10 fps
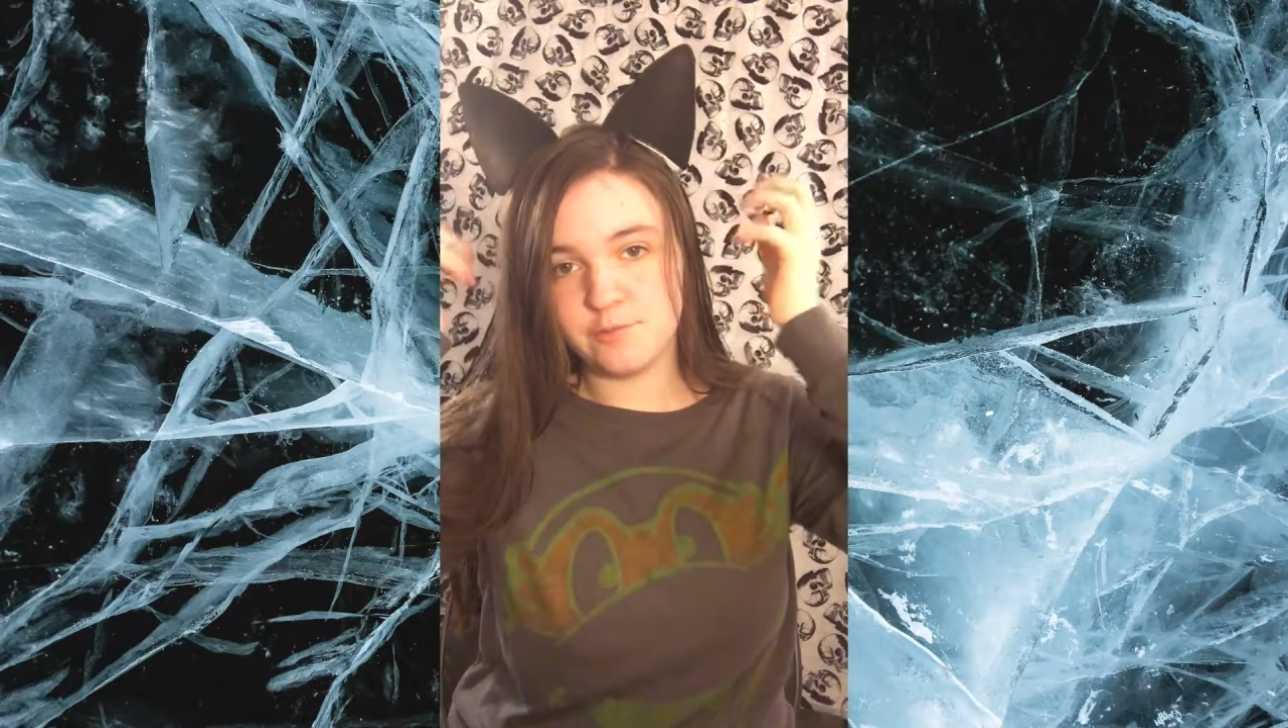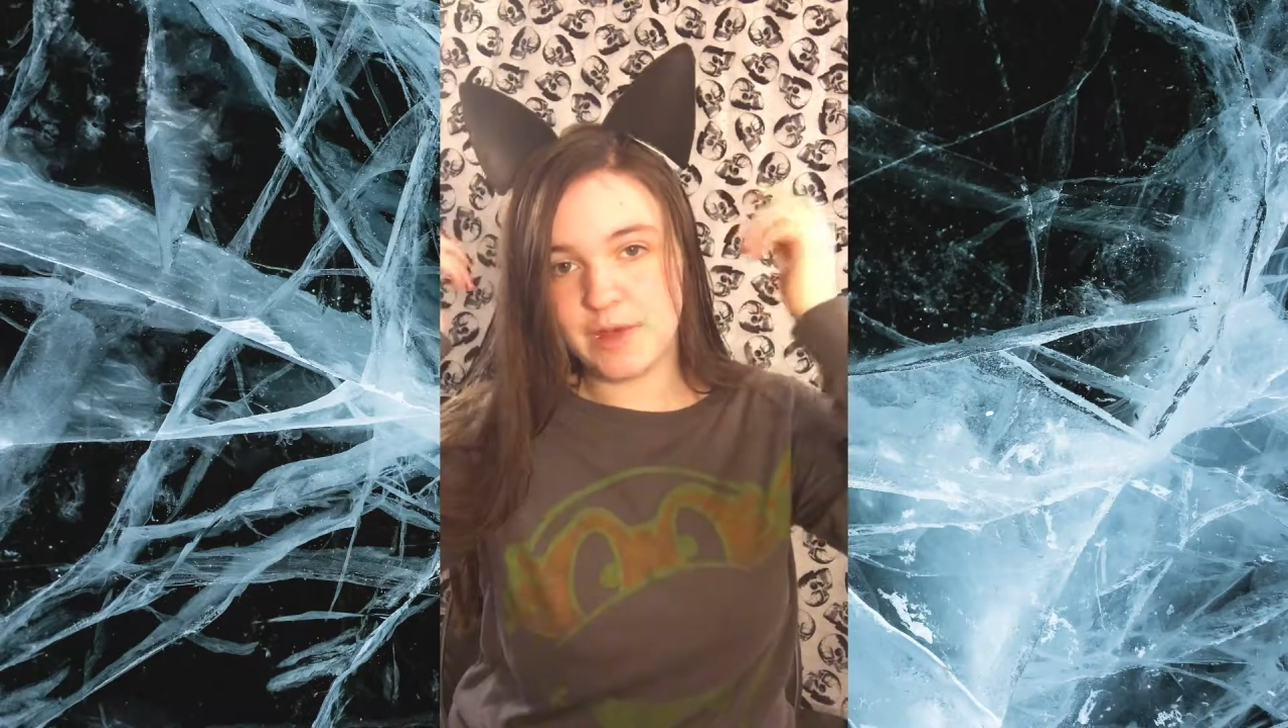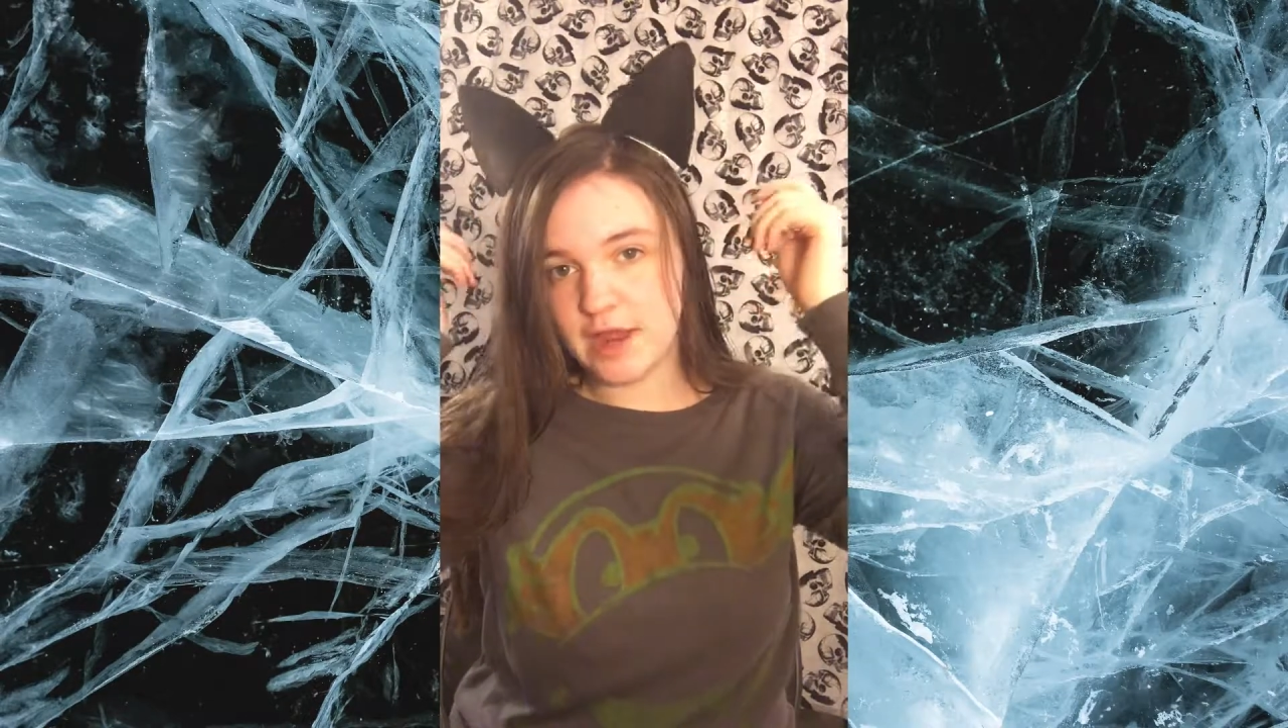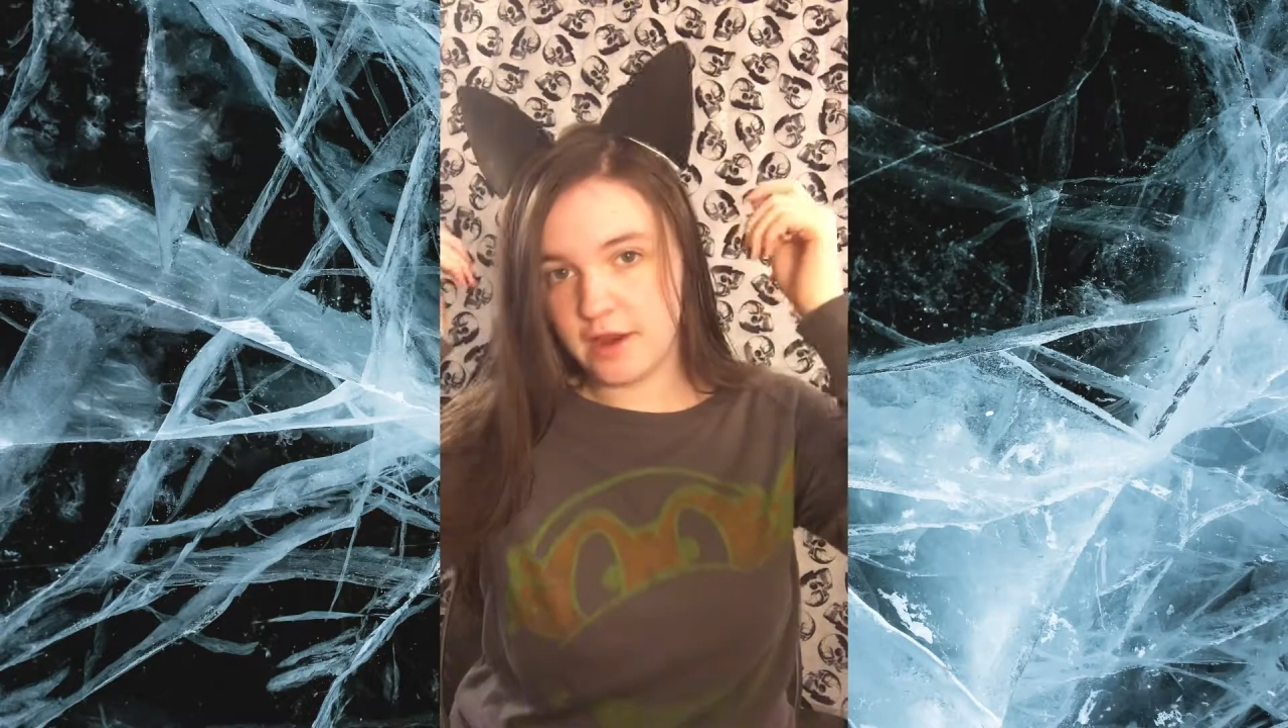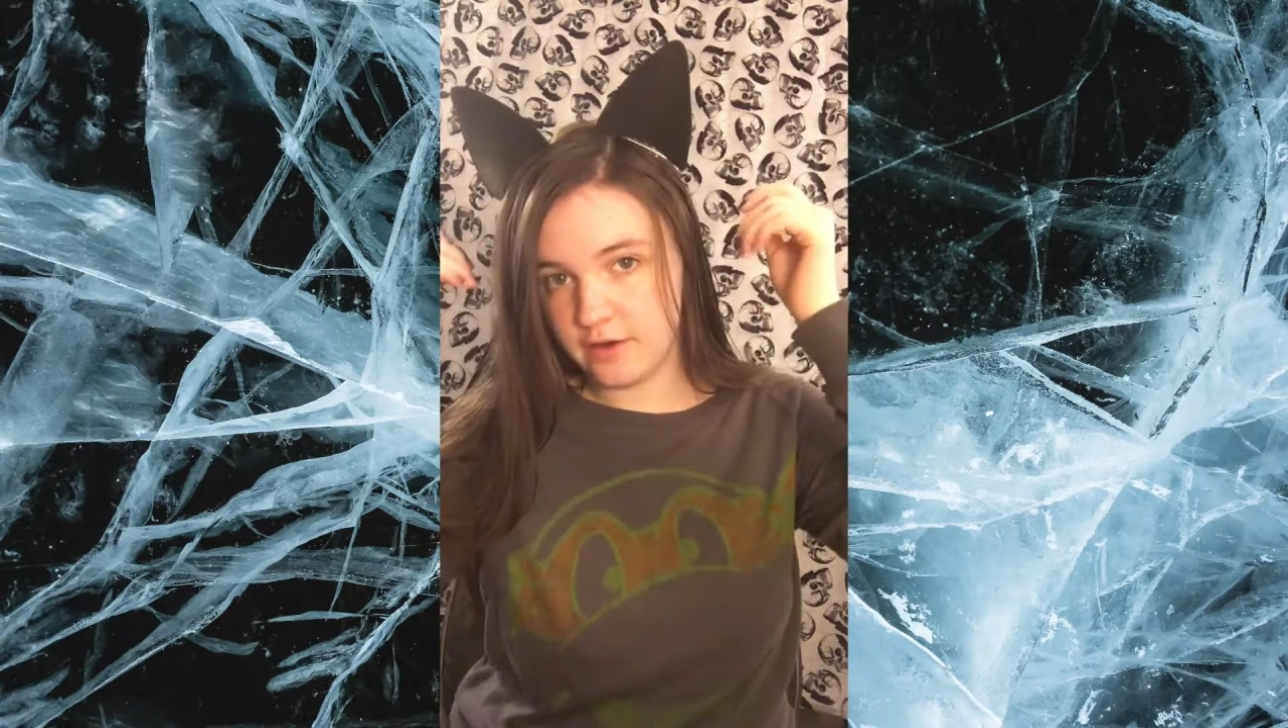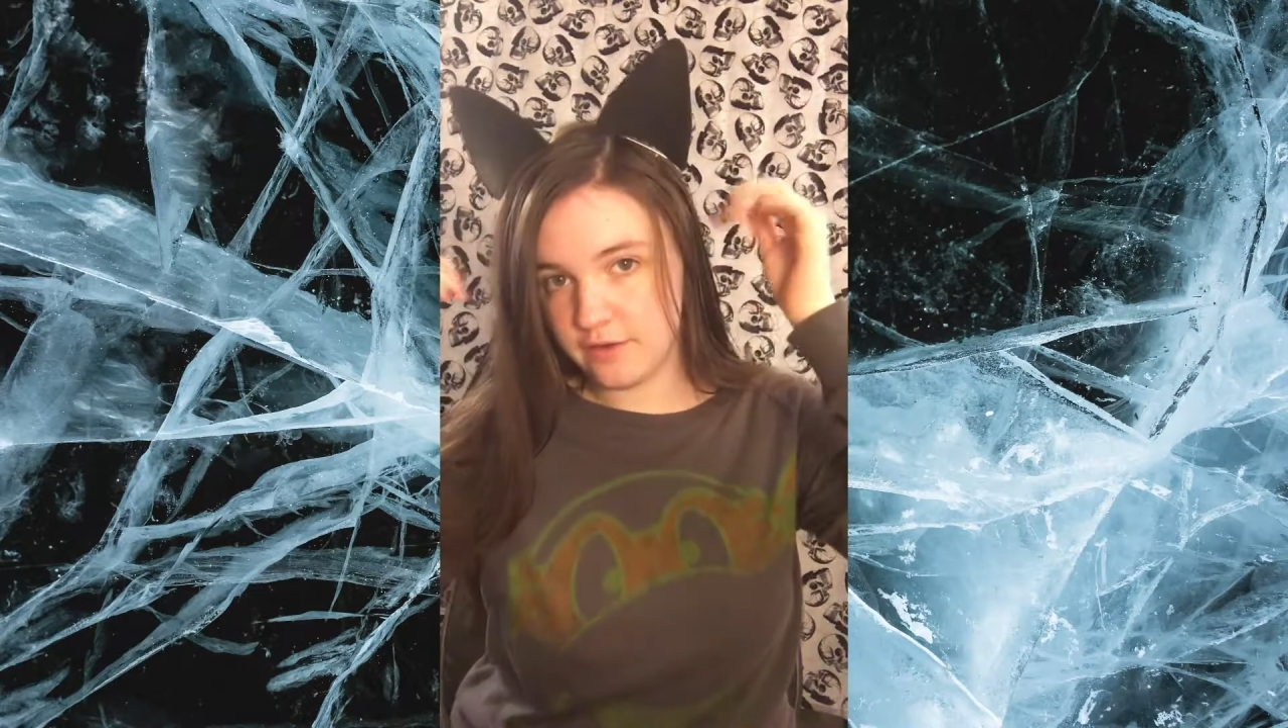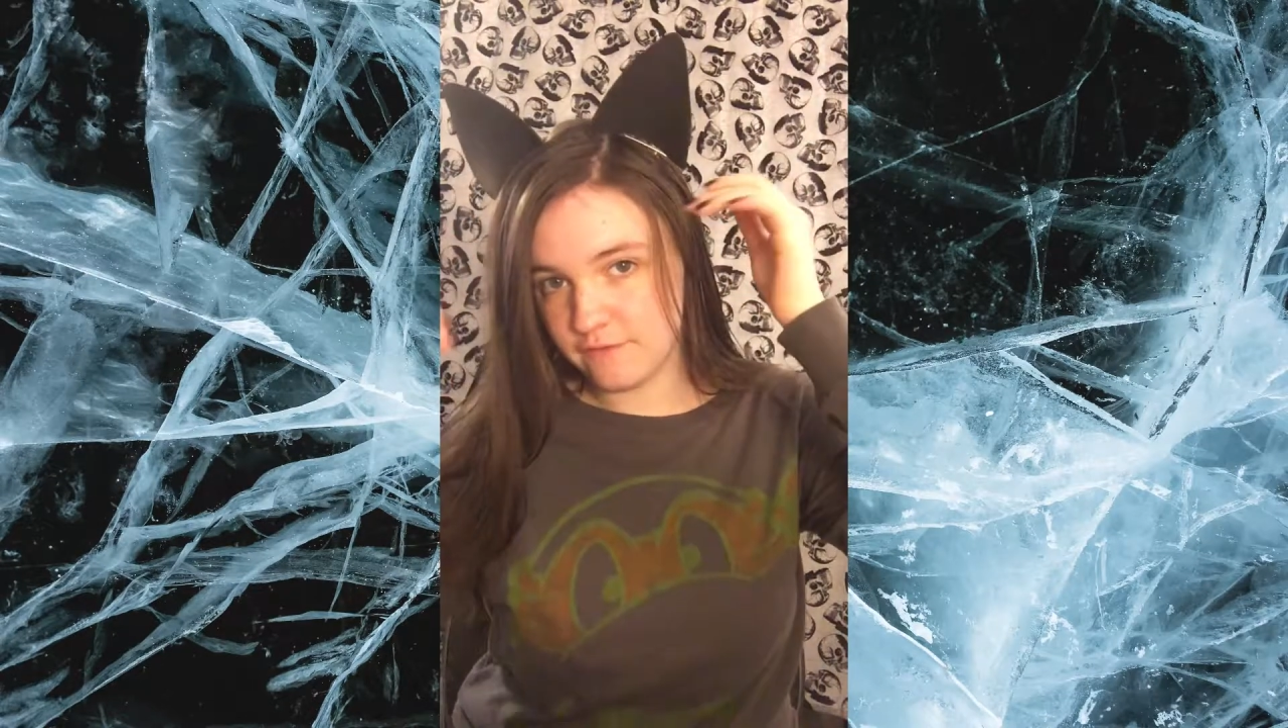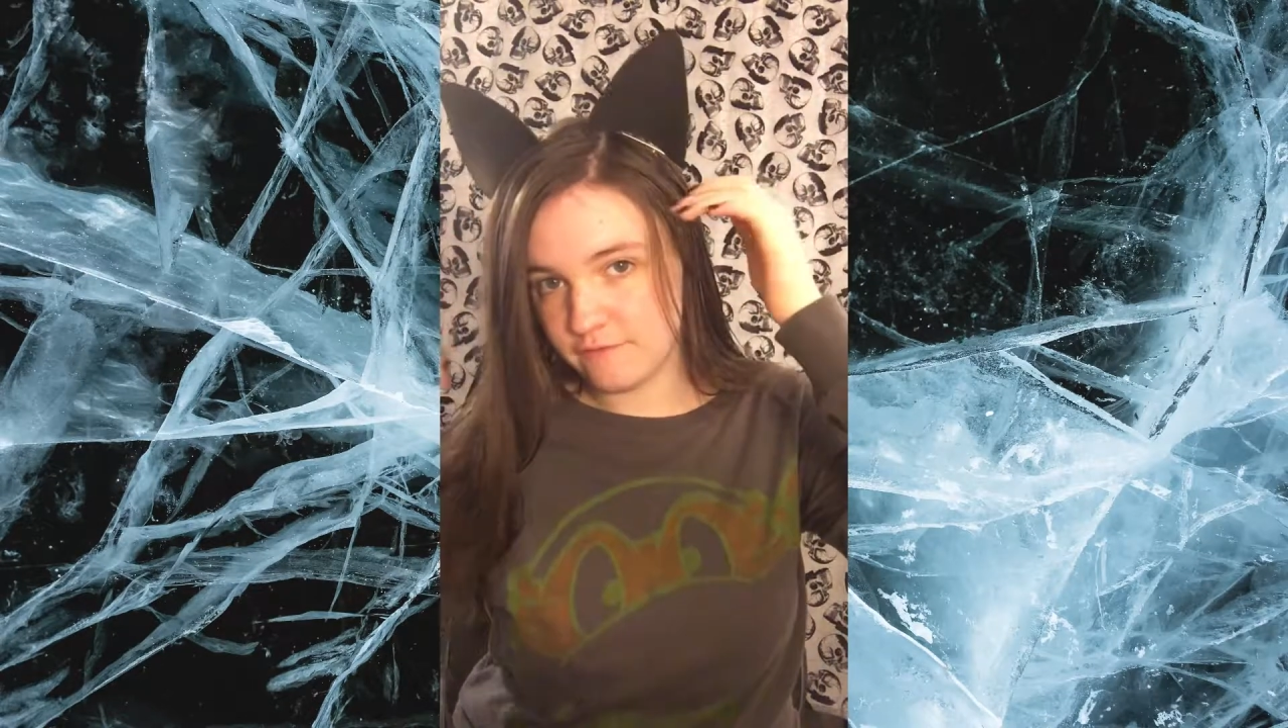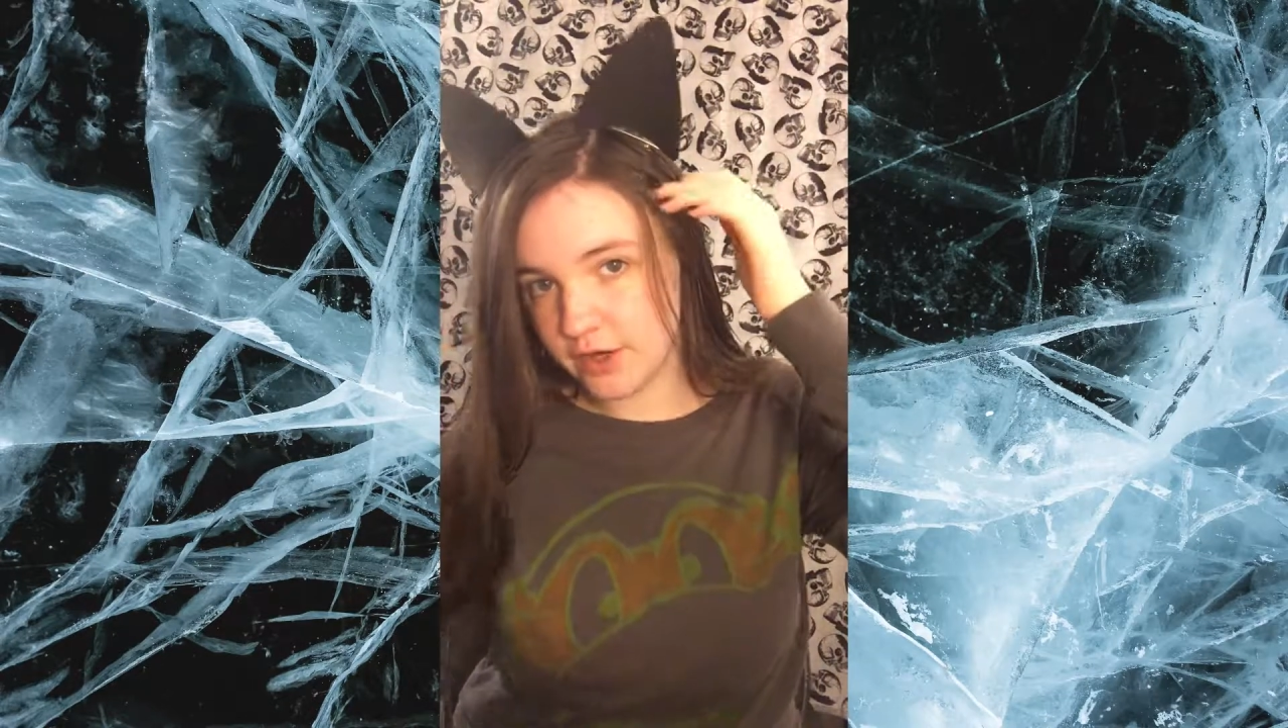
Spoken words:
my hair isn't